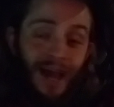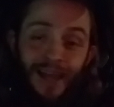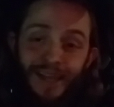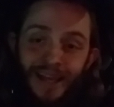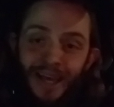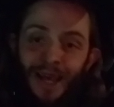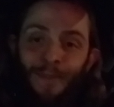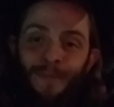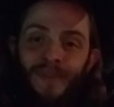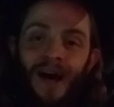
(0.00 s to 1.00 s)
I
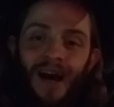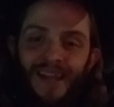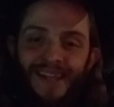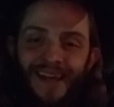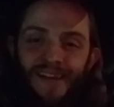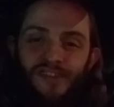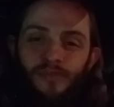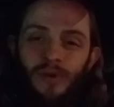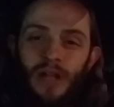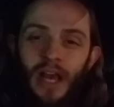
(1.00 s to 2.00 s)
am not an expert.